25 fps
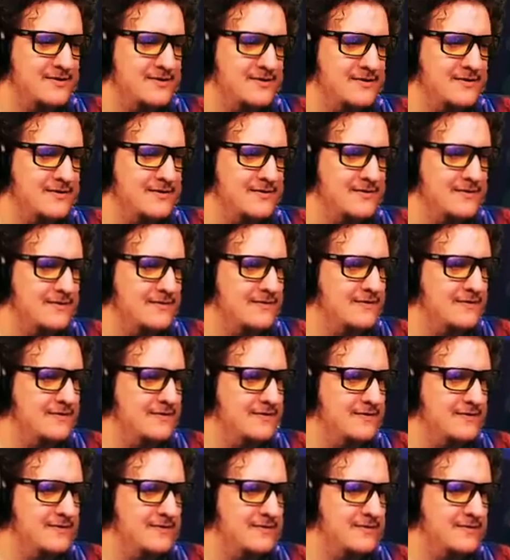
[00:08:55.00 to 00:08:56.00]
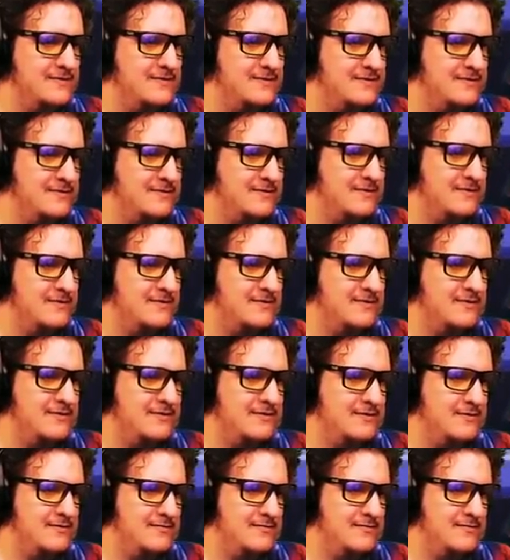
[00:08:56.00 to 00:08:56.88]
No one is speaking in this clip.